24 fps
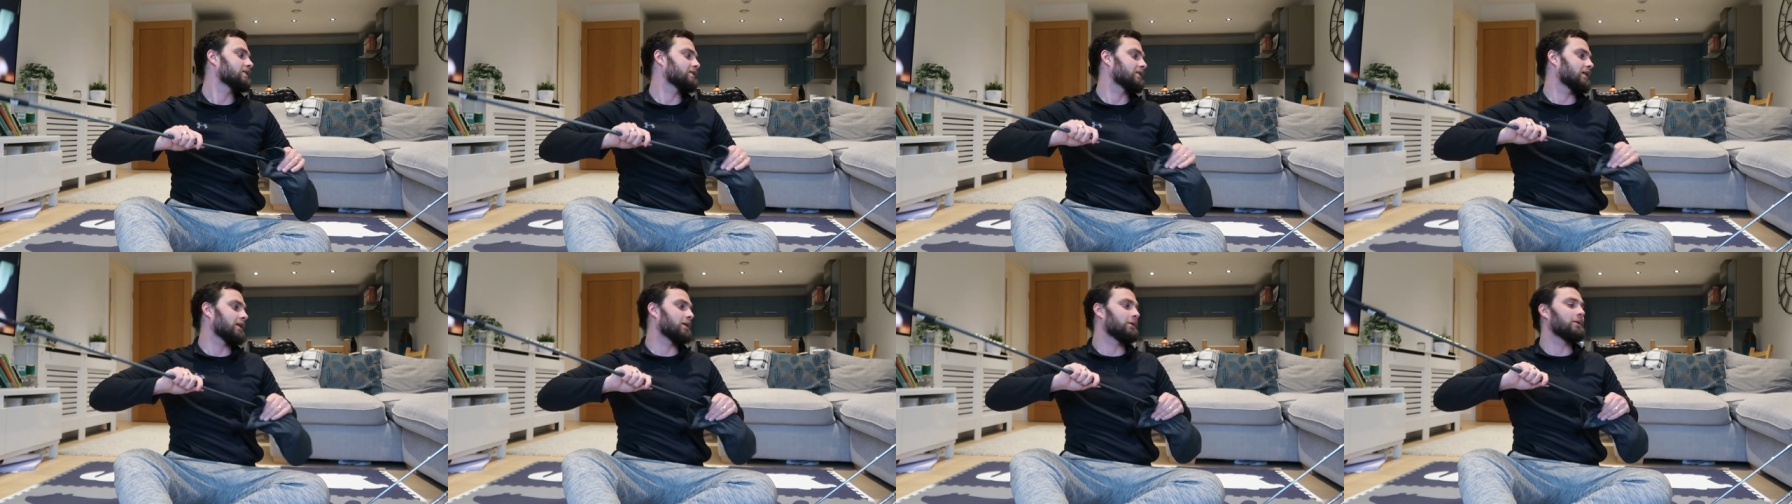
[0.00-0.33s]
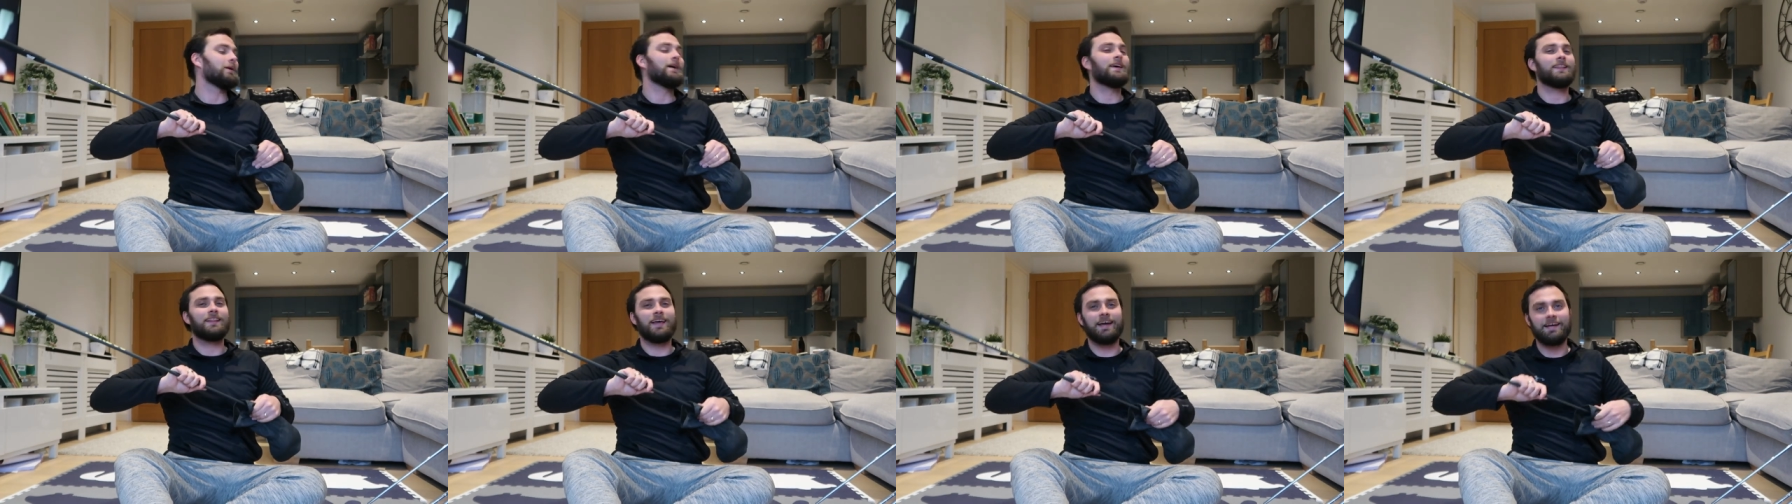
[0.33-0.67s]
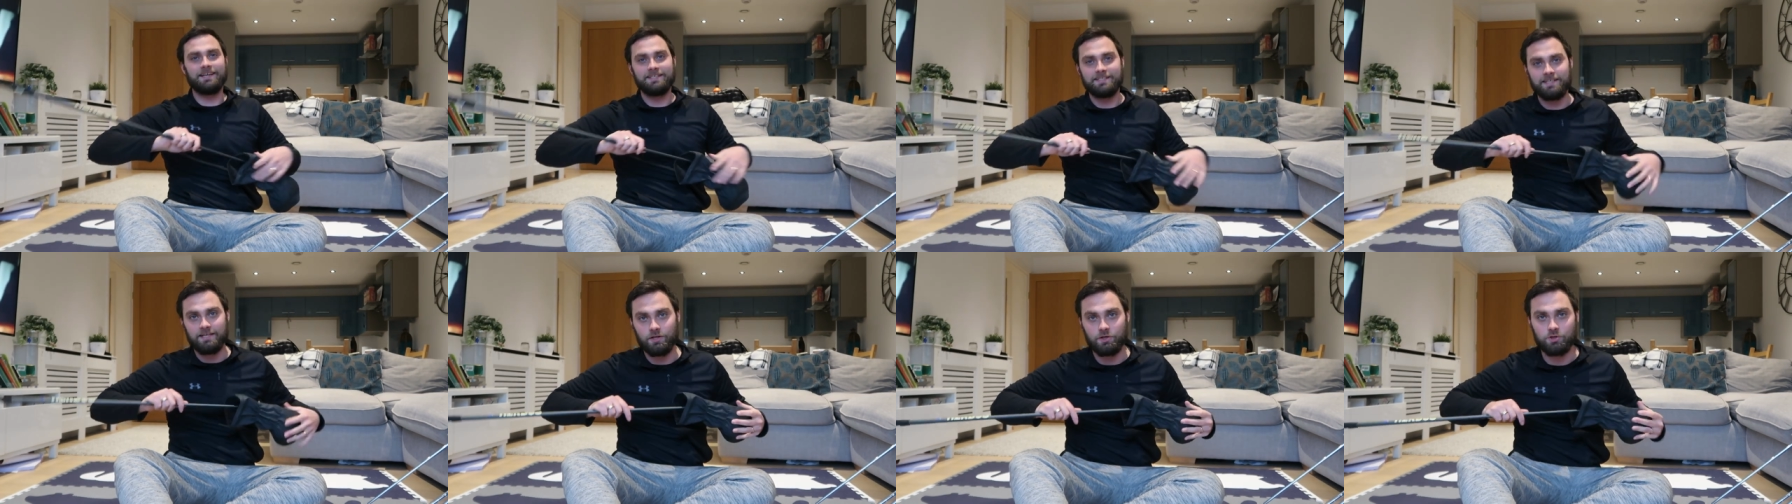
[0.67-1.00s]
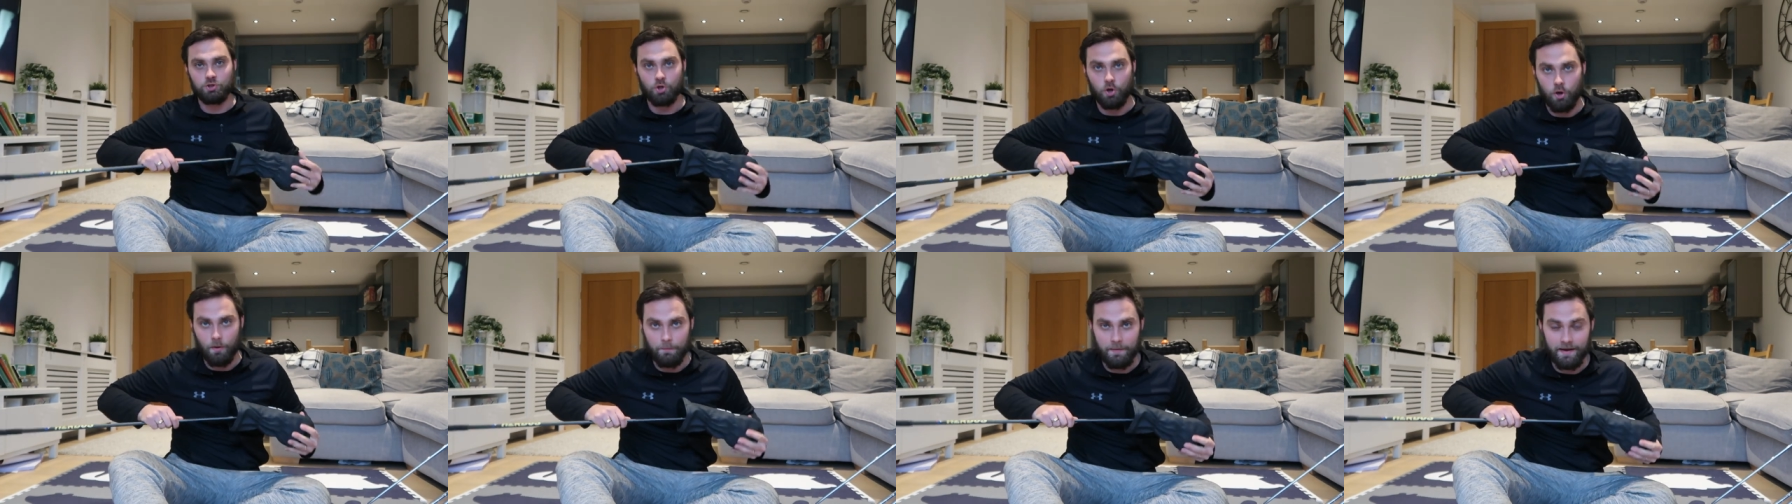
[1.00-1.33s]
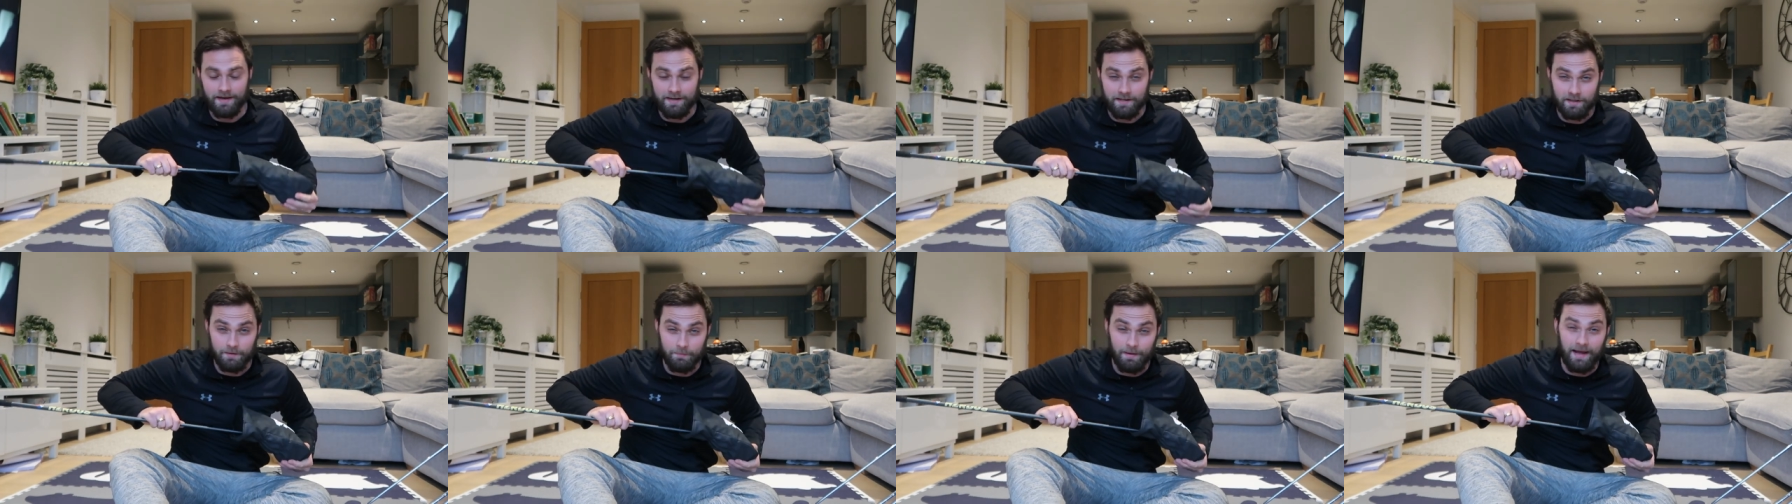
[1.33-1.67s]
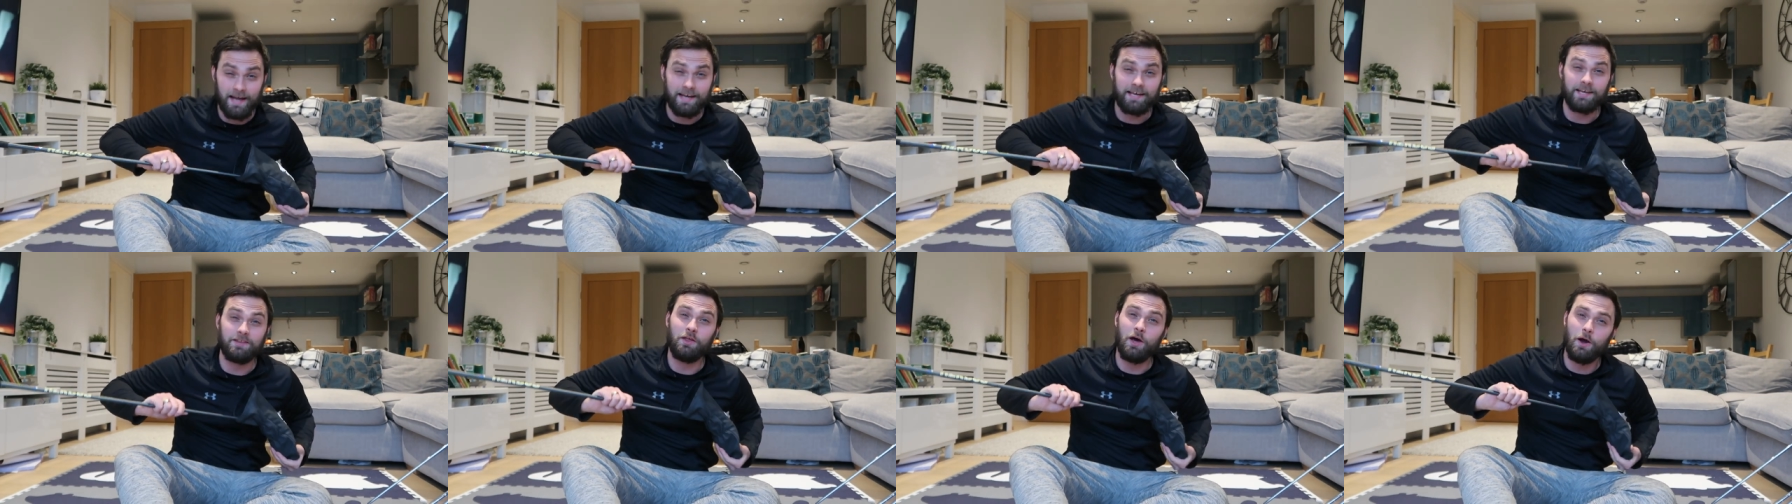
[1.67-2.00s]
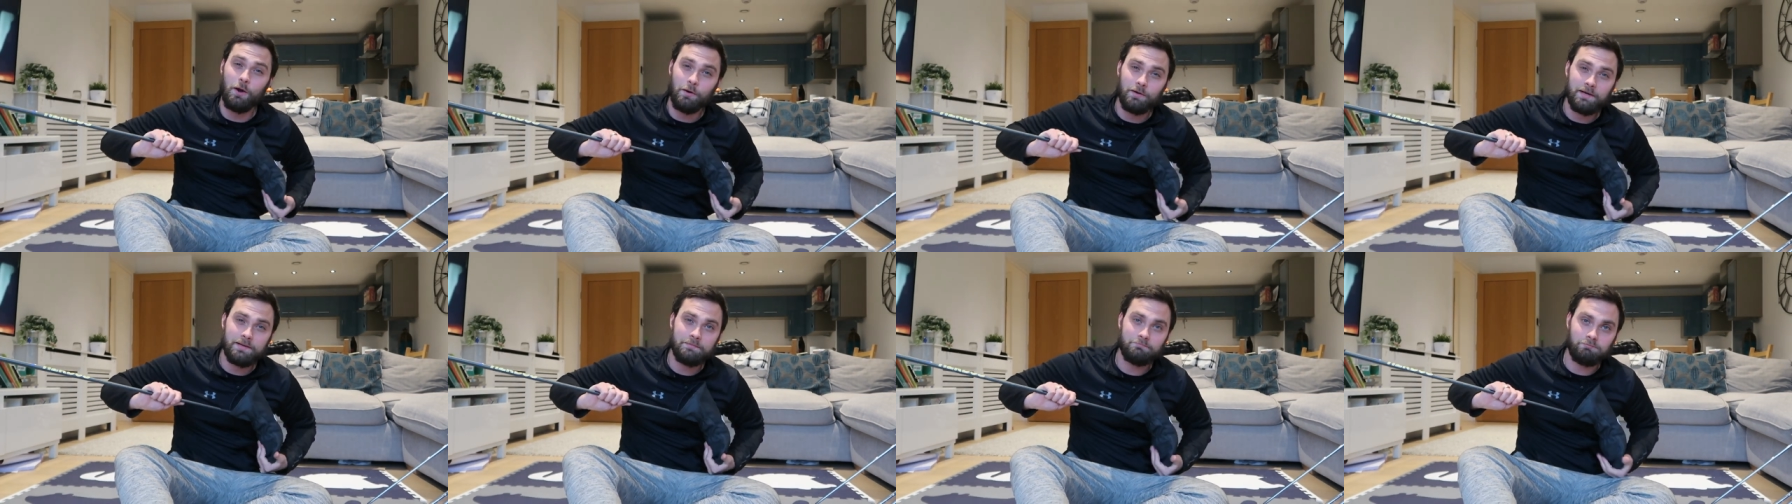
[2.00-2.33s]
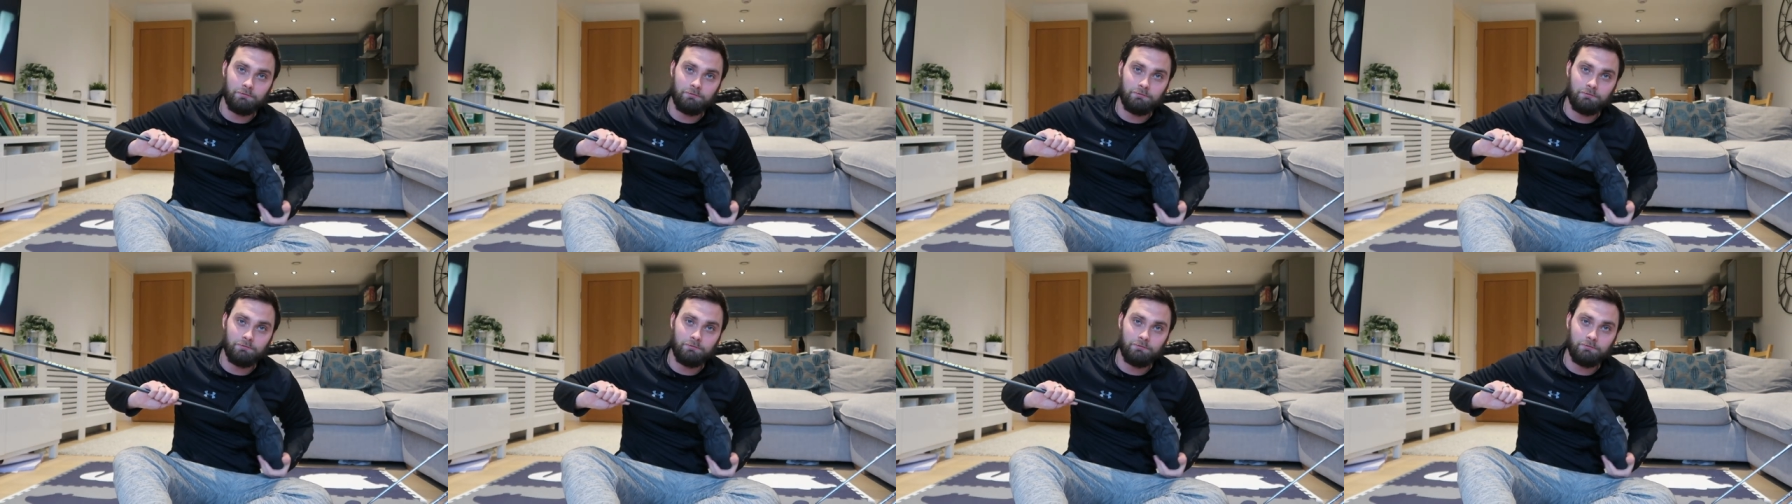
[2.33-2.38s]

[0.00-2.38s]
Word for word: So that is at the top end of the bag and the only